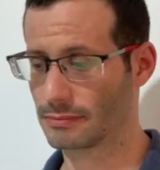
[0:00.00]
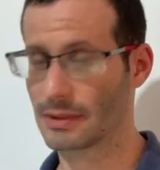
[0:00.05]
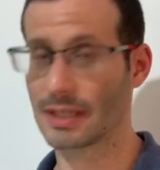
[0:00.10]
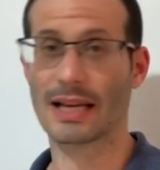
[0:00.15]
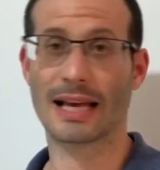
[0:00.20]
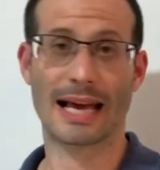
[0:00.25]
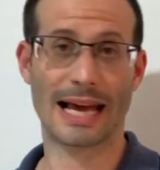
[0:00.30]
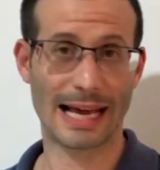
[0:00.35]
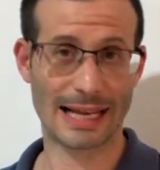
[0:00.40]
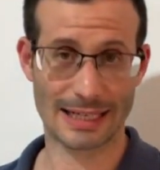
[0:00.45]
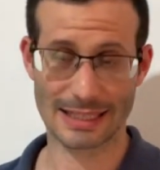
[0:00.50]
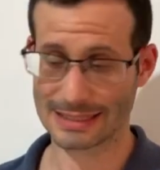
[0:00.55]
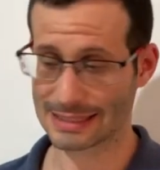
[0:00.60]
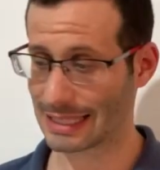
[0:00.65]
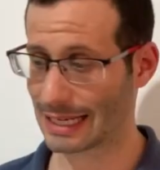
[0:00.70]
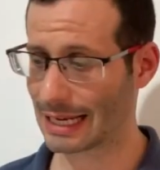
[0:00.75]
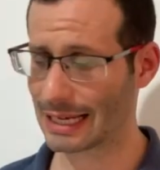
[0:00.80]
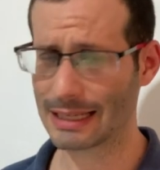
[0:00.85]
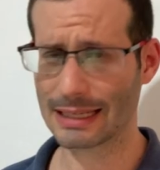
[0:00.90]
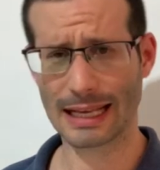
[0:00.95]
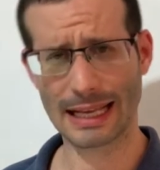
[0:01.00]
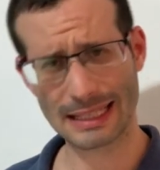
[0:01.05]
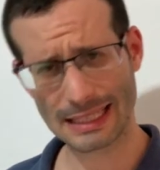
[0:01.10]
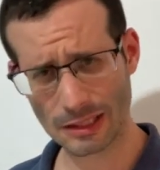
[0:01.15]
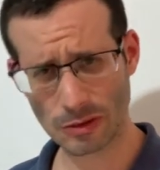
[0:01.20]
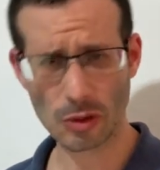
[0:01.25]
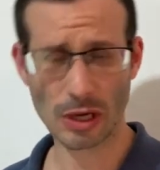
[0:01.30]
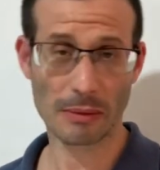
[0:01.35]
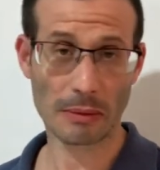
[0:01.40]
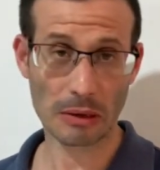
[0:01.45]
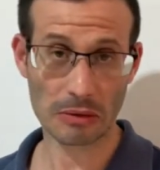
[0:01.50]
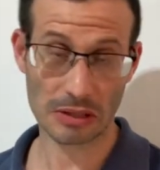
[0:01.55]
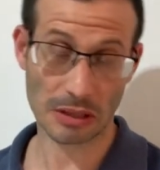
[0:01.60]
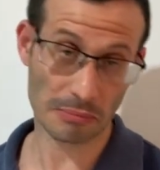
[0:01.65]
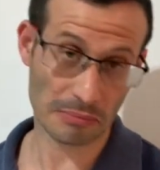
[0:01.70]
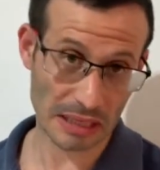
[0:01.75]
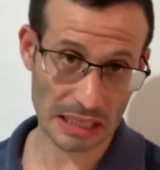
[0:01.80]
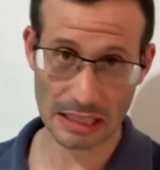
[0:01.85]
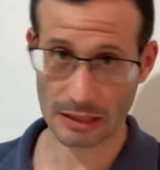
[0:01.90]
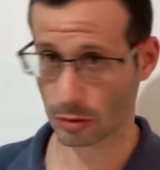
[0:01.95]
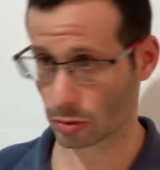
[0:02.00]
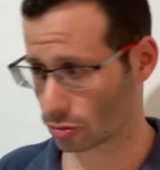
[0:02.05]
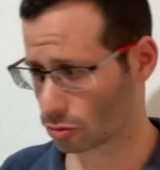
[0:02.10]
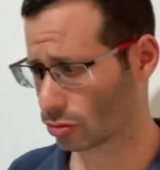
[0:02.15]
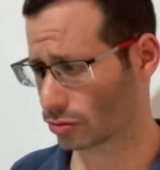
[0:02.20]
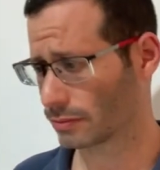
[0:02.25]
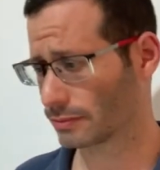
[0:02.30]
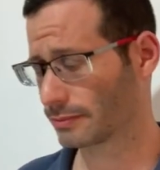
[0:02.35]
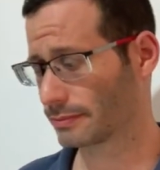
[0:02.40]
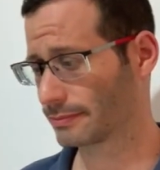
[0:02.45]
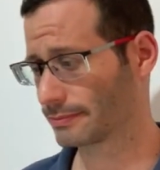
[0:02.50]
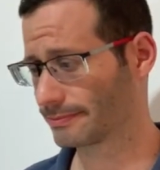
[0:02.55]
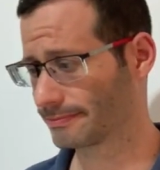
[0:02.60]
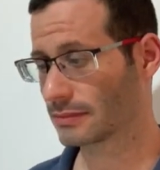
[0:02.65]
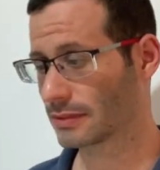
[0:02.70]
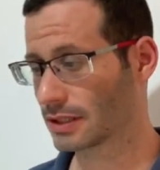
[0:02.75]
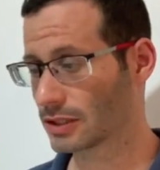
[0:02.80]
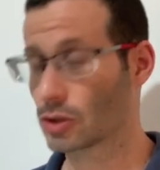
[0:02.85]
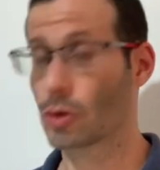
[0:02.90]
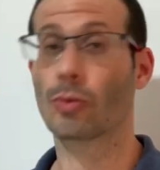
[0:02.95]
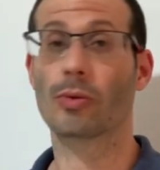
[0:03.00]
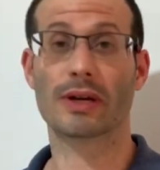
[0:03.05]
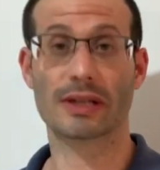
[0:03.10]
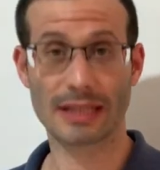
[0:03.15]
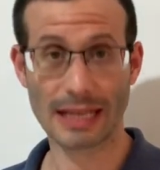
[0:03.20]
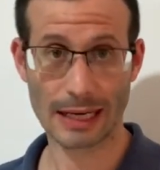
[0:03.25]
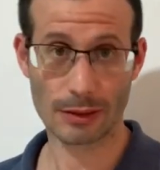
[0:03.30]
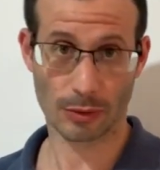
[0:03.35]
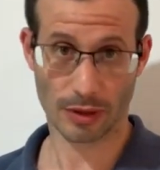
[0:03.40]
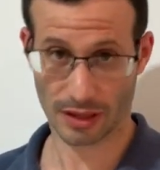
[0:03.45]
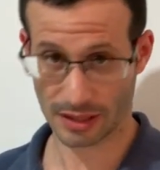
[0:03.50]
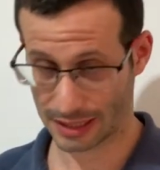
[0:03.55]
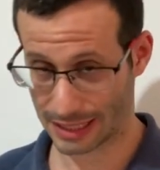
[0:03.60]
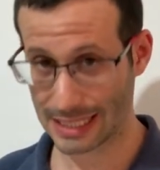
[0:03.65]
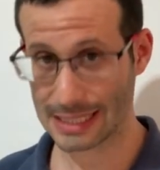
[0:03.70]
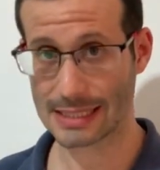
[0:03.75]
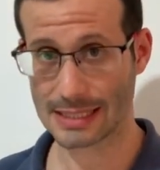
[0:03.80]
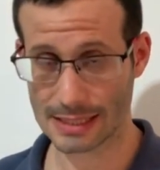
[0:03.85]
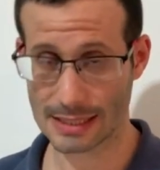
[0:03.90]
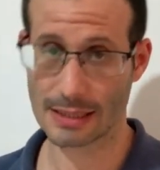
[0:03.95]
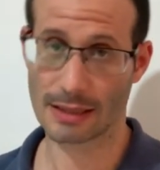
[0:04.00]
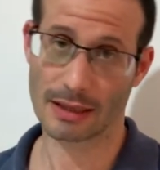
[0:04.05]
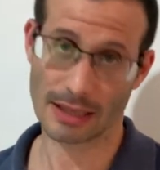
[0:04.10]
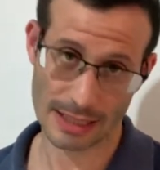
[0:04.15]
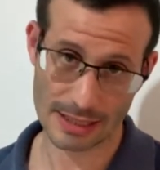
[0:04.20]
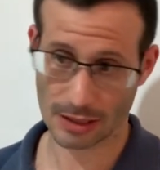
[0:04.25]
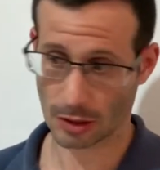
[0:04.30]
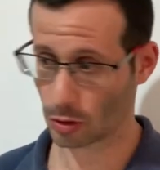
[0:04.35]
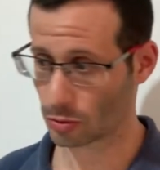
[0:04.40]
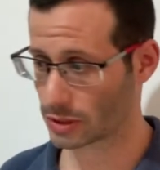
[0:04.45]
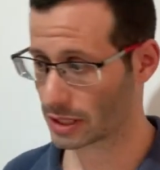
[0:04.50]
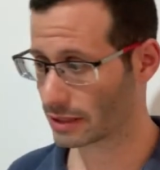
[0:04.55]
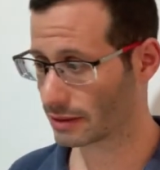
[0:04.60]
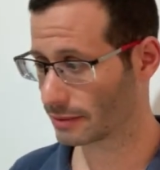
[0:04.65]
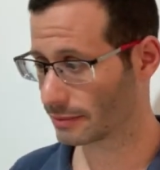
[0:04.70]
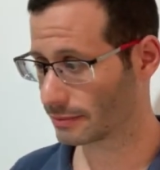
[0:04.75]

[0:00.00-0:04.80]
And it's done, and it took about a minute or 2. So we're done with disks. Let's close it.